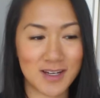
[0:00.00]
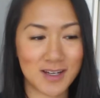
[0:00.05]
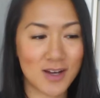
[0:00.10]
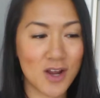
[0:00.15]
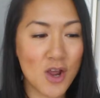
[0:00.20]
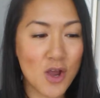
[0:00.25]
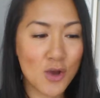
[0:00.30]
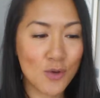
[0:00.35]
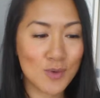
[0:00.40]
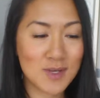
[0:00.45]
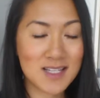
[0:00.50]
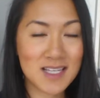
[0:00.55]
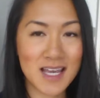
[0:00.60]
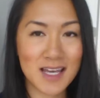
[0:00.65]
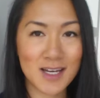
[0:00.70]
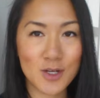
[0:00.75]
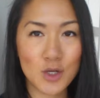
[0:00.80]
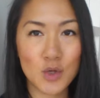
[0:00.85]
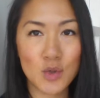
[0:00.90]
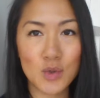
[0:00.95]
And what's
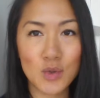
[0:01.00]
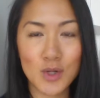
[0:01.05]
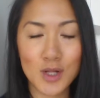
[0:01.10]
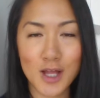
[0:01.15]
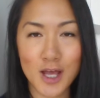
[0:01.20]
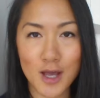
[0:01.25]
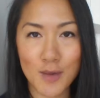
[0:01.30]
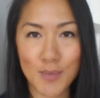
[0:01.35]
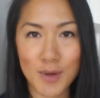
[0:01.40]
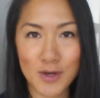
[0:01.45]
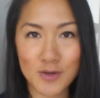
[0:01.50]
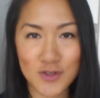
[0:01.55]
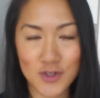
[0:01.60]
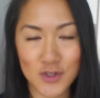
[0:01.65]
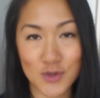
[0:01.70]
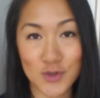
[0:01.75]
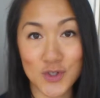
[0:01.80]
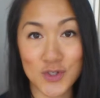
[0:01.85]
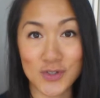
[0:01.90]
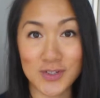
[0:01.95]
kind of cool about
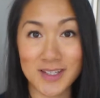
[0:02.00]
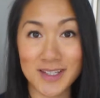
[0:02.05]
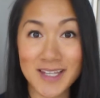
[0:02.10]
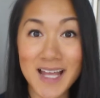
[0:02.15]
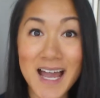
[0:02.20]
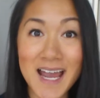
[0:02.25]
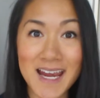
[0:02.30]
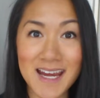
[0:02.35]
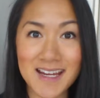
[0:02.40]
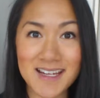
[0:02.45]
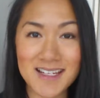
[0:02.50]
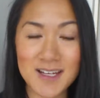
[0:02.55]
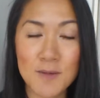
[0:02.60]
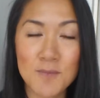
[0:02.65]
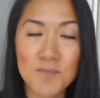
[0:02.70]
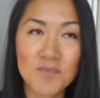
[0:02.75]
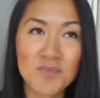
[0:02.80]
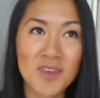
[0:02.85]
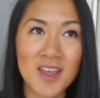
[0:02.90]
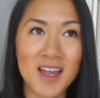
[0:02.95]
Social Light
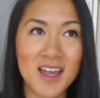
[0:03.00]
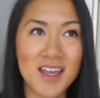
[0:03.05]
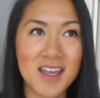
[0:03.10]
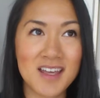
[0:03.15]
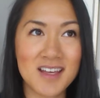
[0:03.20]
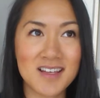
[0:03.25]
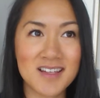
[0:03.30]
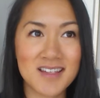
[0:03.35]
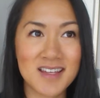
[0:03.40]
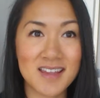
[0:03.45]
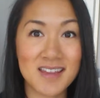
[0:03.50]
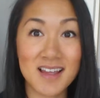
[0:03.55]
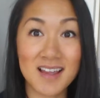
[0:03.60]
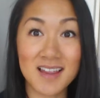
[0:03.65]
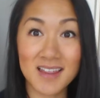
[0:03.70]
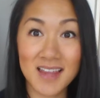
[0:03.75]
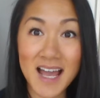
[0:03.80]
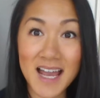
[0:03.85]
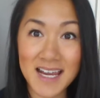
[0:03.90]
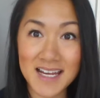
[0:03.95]
is the
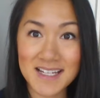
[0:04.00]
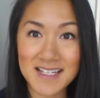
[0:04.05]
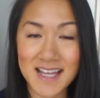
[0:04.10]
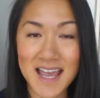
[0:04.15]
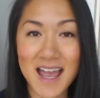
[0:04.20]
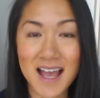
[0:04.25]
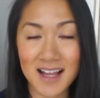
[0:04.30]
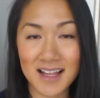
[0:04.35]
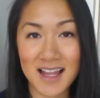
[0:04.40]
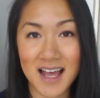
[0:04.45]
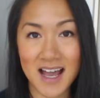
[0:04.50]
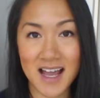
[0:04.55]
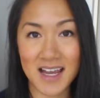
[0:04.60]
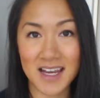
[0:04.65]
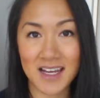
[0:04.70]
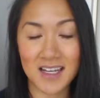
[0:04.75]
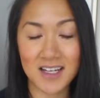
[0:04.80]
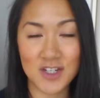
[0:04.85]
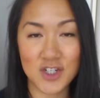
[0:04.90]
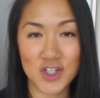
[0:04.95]
light, L
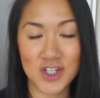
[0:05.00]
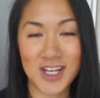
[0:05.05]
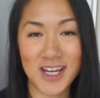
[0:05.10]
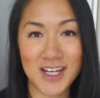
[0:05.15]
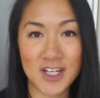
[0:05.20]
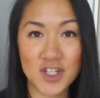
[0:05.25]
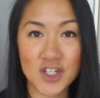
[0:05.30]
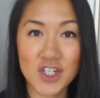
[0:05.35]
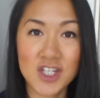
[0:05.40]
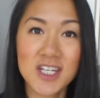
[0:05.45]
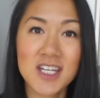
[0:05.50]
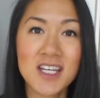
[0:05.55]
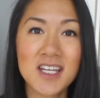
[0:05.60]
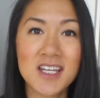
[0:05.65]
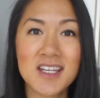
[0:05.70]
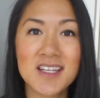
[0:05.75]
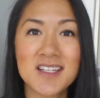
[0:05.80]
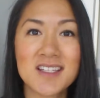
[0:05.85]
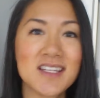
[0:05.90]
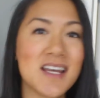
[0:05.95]
I G H
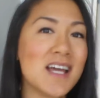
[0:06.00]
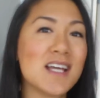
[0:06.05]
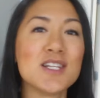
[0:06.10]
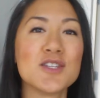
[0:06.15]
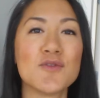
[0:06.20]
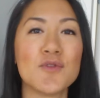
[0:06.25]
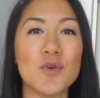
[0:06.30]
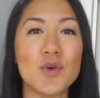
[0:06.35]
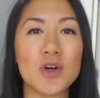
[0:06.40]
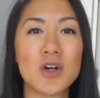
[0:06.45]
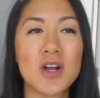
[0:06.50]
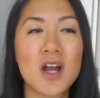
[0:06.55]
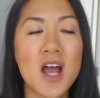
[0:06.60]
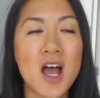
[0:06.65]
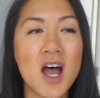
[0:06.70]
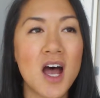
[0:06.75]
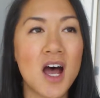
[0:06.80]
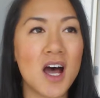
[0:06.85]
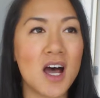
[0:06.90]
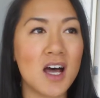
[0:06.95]
T, stands for
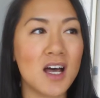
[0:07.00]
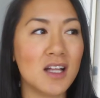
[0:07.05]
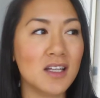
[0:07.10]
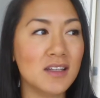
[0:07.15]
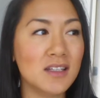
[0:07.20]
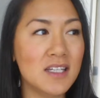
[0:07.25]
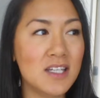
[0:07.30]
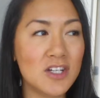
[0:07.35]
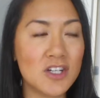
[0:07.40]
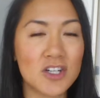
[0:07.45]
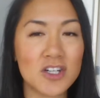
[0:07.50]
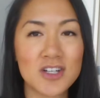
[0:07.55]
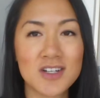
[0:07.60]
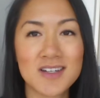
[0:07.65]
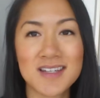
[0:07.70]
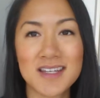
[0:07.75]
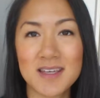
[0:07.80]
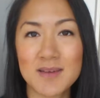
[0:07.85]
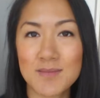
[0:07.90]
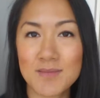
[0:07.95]
uh,
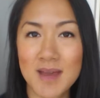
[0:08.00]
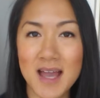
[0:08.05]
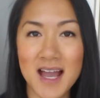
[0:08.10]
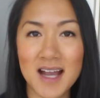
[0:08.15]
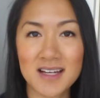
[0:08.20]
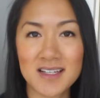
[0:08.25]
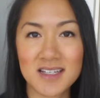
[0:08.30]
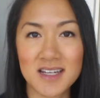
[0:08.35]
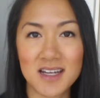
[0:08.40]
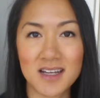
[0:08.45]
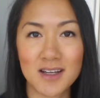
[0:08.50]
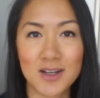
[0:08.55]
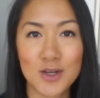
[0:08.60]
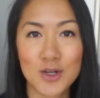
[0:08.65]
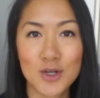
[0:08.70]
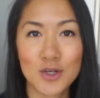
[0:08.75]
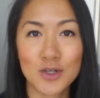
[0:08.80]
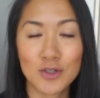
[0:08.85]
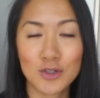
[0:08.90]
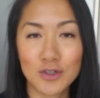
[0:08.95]
Leaders Impacting
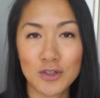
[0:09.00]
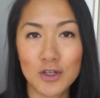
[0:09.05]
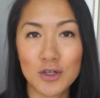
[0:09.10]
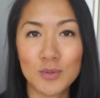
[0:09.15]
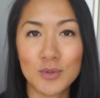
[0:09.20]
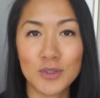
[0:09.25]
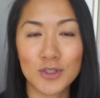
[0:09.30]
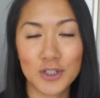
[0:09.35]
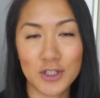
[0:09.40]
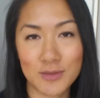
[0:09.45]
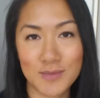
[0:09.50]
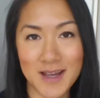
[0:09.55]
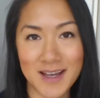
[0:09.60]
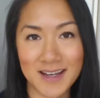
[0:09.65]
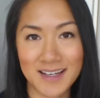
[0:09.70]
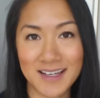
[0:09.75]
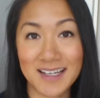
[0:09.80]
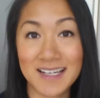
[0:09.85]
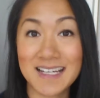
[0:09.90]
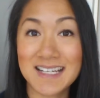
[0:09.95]
Global
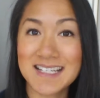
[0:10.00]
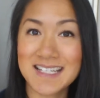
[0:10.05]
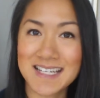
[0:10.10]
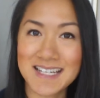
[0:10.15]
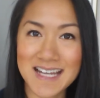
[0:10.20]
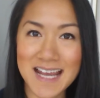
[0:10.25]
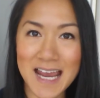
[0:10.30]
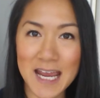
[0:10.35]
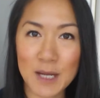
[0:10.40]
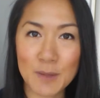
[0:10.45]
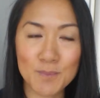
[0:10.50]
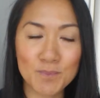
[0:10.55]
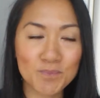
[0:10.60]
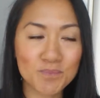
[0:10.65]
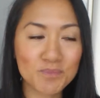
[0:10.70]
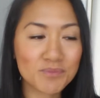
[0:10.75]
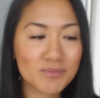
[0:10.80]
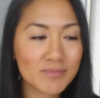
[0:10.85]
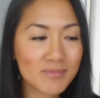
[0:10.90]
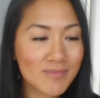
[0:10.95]
Humanity Today.
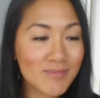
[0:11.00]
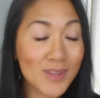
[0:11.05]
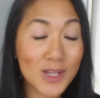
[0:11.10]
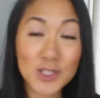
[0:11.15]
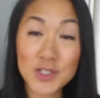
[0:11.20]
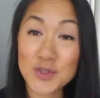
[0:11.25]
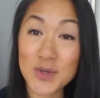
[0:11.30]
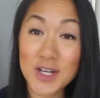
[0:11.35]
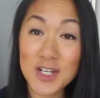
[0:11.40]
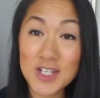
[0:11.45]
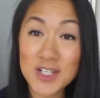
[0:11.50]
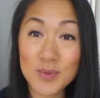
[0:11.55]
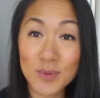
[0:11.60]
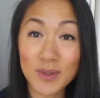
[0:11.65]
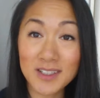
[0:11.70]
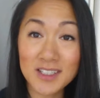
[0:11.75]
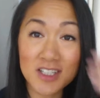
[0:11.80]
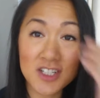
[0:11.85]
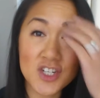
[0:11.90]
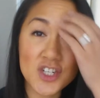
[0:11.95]
So I just
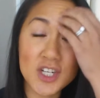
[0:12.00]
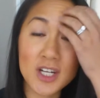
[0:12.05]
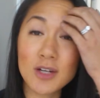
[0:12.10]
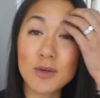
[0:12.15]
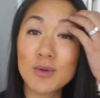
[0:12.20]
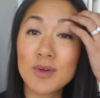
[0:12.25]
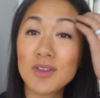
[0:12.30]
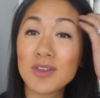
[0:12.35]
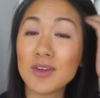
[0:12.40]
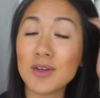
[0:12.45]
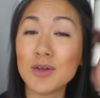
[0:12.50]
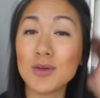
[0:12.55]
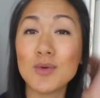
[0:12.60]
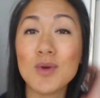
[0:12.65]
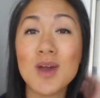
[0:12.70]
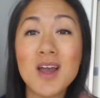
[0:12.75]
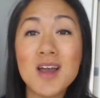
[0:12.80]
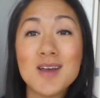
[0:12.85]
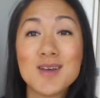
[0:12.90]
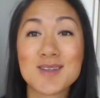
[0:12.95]
wanted to share with
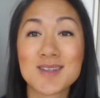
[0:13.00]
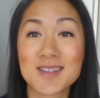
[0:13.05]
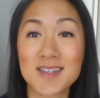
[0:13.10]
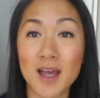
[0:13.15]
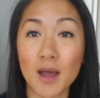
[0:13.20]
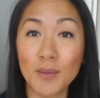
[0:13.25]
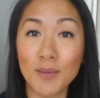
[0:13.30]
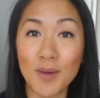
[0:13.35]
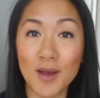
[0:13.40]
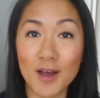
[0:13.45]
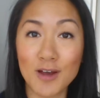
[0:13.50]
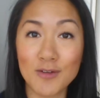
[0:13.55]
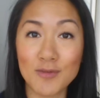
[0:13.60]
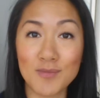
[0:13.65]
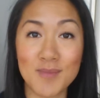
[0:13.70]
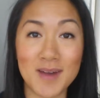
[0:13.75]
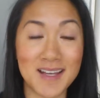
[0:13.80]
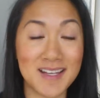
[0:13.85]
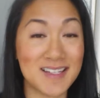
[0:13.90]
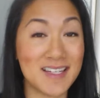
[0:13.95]
you some of
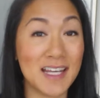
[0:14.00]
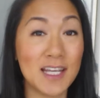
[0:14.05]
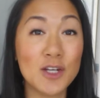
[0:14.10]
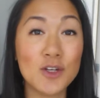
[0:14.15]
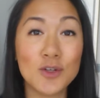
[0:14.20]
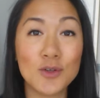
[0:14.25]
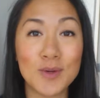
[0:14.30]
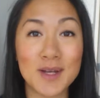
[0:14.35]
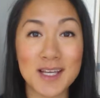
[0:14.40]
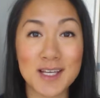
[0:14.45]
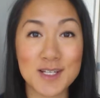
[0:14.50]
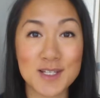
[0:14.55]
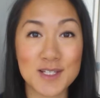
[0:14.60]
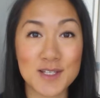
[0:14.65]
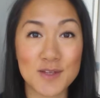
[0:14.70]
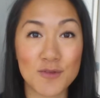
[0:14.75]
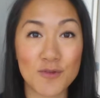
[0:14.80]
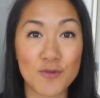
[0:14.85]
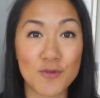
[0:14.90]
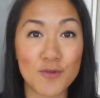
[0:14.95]
my
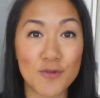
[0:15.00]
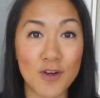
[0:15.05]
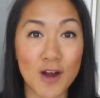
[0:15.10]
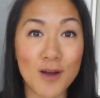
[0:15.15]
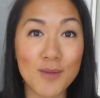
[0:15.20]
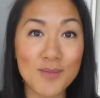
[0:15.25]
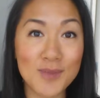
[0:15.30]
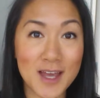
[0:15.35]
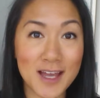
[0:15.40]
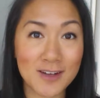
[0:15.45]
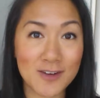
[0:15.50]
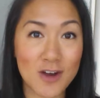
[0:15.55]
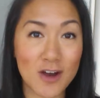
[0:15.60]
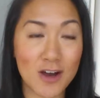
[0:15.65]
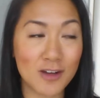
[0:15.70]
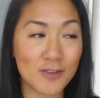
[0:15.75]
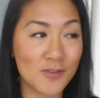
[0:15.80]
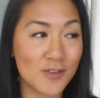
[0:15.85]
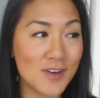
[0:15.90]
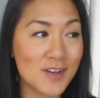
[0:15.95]
takeaways from that
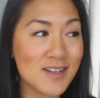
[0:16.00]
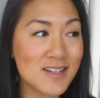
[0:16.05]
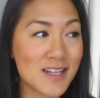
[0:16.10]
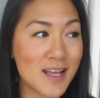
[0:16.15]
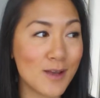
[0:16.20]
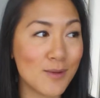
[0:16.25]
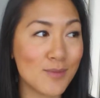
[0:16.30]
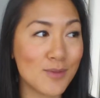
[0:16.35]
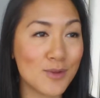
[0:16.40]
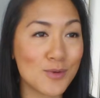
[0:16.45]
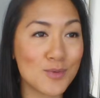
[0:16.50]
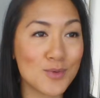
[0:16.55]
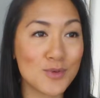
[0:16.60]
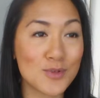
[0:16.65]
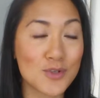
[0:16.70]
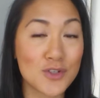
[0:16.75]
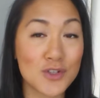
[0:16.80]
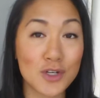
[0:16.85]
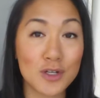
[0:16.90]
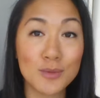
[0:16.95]
conference. I mean, there were
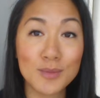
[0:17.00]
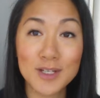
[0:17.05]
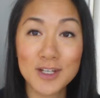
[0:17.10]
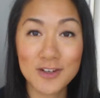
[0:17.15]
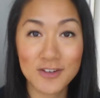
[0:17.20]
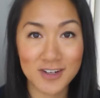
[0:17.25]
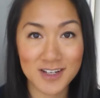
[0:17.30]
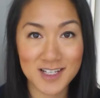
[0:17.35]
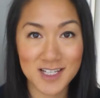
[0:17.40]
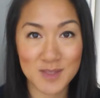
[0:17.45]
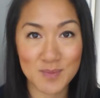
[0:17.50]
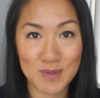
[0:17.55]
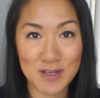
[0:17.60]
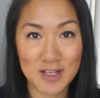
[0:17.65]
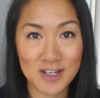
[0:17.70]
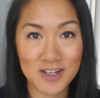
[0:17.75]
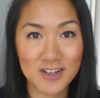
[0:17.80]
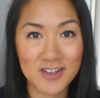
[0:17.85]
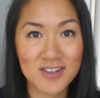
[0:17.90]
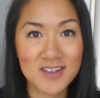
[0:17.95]
so many great
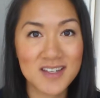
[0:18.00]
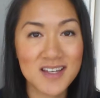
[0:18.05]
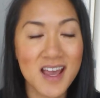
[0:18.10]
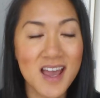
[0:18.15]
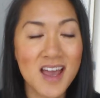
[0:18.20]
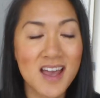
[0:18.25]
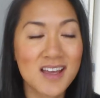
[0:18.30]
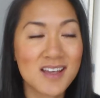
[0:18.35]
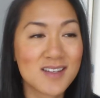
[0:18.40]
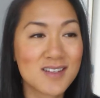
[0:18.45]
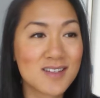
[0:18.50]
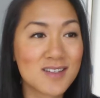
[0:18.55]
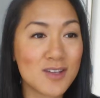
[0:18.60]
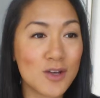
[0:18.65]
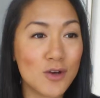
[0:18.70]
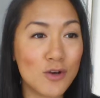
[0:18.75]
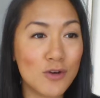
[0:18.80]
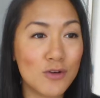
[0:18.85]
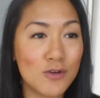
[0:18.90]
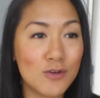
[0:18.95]
speakers,
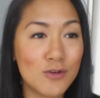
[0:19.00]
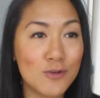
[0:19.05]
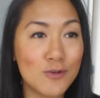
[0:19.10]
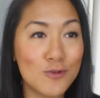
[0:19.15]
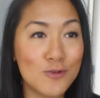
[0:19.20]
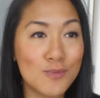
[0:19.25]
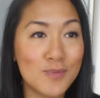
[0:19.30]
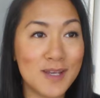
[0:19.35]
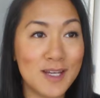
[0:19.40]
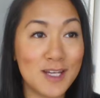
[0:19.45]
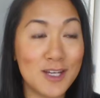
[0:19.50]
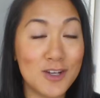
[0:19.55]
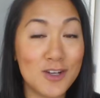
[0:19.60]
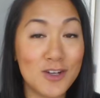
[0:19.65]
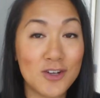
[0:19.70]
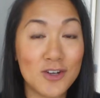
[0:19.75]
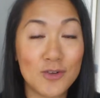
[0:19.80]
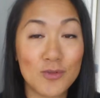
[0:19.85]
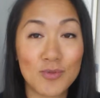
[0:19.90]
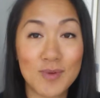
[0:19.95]
so
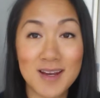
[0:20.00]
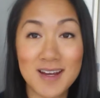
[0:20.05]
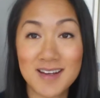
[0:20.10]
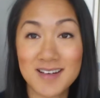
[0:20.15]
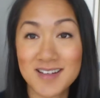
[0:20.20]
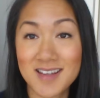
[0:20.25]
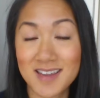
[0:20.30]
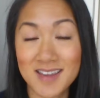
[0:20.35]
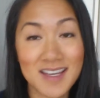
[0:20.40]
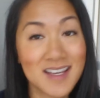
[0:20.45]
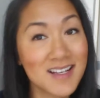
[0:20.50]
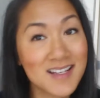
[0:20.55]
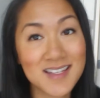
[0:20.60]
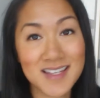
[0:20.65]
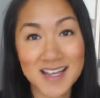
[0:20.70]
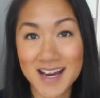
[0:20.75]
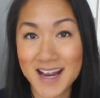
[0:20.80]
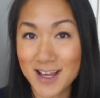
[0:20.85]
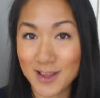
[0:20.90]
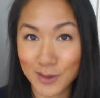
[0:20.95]
many great things
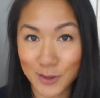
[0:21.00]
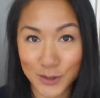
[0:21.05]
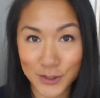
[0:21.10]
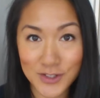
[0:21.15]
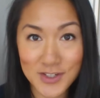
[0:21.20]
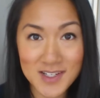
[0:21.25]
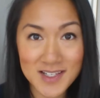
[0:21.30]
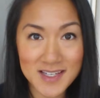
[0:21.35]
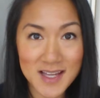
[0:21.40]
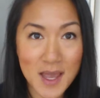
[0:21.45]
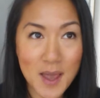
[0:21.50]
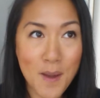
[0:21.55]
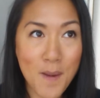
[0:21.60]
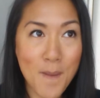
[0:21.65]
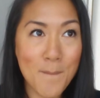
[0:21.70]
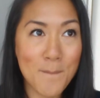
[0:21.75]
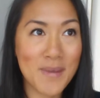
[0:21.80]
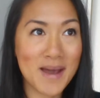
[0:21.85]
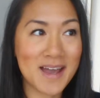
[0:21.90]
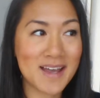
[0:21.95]
that I learned,
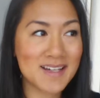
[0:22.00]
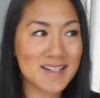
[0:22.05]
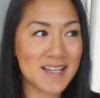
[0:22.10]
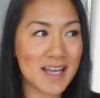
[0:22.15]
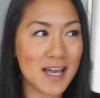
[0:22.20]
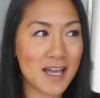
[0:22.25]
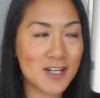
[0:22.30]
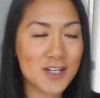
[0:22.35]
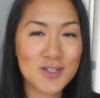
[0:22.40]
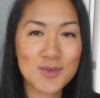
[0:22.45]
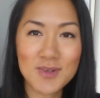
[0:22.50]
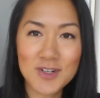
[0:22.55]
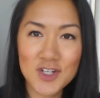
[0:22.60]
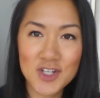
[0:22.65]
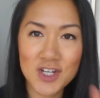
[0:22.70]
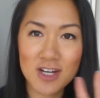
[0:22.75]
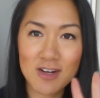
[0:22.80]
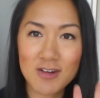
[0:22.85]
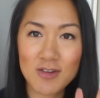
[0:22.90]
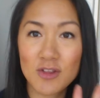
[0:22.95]
but uh, I just want to
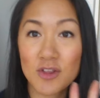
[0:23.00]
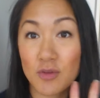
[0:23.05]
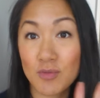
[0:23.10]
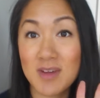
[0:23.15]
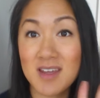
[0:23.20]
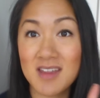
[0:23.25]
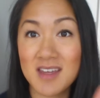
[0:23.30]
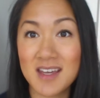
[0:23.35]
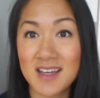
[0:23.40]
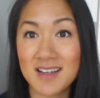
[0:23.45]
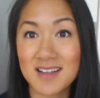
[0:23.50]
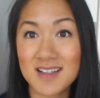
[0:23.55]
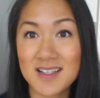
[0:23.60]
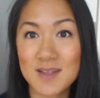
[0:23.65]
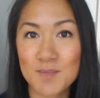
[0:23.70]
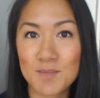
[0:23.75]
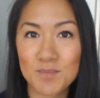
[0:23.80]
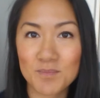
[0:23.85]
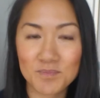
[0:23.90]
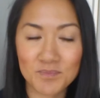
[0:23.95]
share three things.